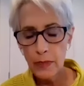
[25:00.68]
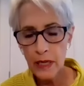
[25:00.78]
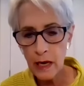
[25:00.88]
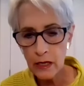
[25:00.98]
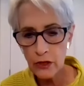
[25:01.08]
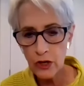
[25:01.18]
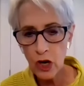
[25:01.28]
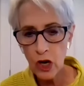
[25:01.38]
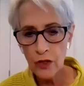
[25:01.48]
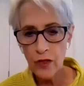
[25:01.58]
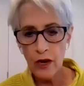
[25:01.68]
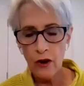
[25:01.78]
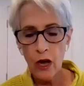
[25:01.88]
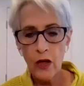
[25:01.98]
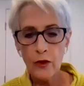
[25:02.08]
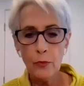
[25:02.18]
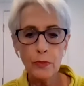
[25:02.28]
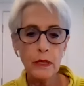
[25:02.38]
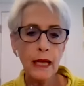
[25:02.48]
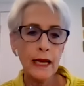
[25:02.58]
being undergone. There are other
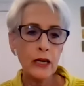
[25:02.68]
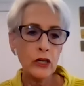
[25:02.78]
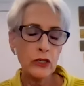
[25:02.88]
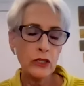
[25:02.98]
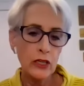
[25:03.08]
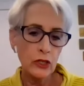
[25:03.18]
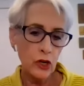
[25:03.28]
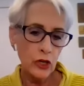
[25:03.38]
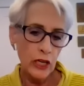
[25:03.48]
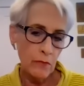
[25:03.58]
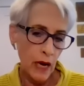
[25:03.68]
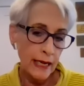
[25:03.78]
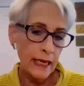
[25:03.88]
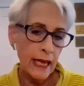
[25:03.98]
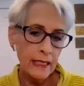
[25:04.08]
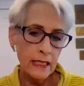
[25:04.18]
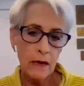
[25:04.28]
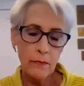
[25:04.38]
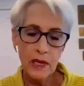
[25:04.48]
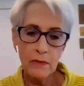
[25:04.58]
players. Turkey might end
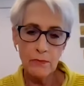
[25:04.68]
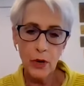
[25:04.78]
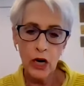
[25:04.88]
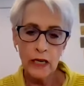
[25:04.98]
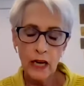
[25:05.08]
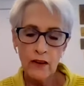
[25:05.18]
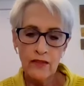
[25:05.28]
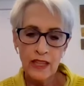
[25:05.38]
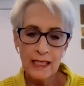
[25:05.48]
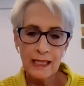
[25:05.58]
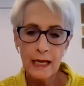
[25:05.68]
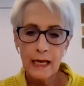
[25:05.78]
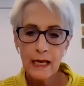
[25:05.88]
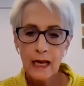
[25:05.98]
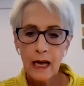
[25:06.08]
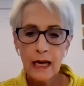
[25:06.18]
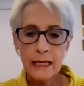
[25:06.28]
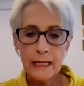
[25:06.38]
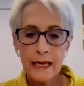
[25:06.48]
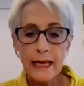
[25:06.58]
up being part of this
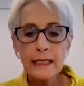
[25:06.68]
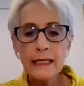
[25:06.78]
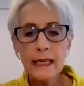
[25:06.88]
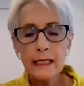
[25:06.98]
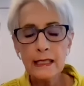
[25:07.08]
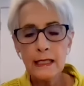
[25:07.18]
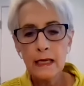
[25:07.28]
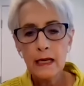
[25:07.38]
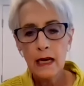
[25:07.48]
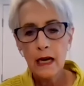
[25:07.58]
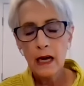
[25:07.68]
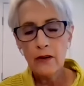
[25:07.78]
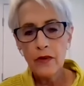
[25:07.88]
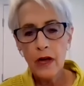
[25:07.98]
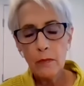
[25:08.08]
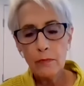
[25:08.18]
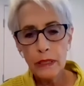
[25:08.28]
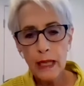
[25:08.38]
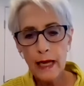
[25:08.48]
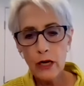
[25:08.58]
nexus of
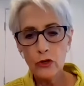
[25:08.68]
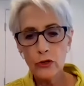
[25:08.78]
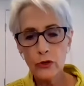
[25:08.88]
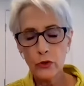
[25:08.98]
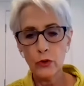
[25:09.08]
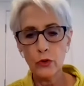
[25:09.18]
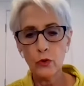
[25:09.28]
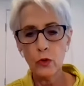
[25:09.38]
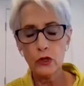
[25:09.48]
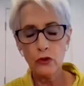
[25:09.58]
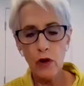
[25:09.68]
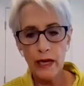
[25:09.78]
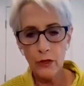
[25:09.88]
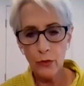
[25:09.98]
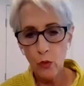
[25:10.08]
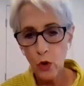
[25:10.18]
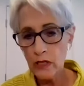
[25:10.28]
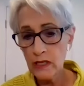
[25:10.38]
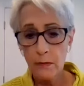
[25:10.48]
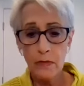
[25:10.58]
players who try to
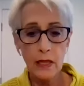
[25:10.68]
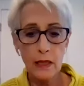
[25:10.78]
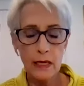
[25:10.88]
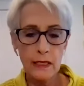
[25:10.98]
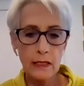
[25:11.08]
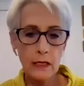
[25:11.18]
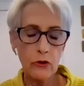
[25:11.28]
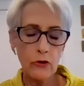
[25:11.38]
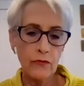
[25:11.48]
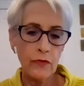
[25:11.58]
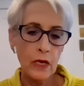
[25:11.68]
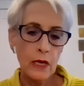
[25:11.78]
thwart some of the things that are